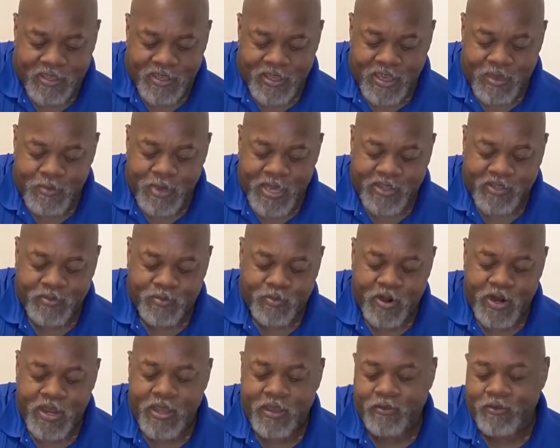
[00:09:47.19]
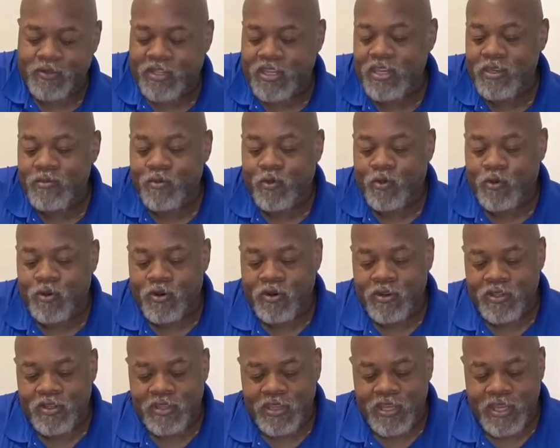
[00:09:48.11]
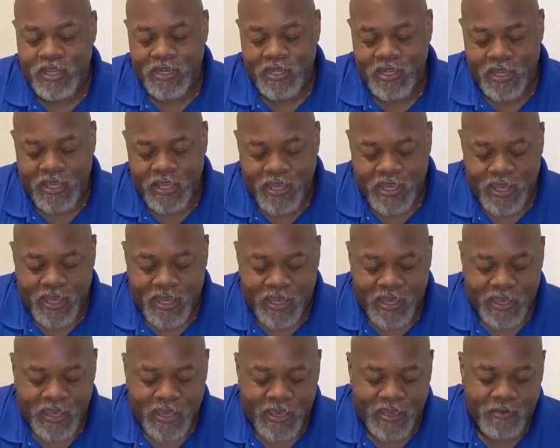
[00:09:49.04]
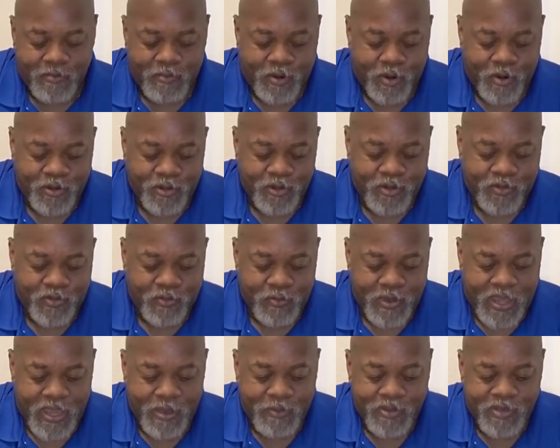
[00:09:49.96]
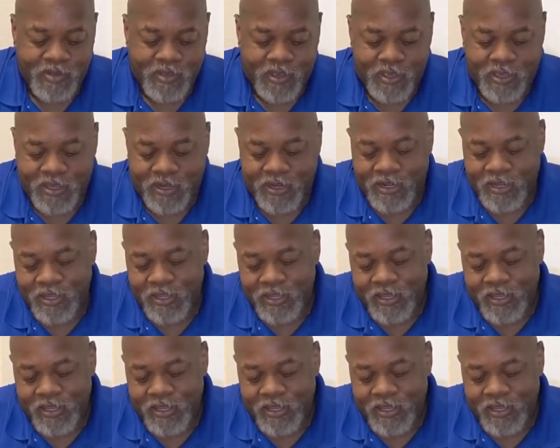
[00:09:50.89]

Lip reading: MX Brown keyboard that I purchased from Amazon.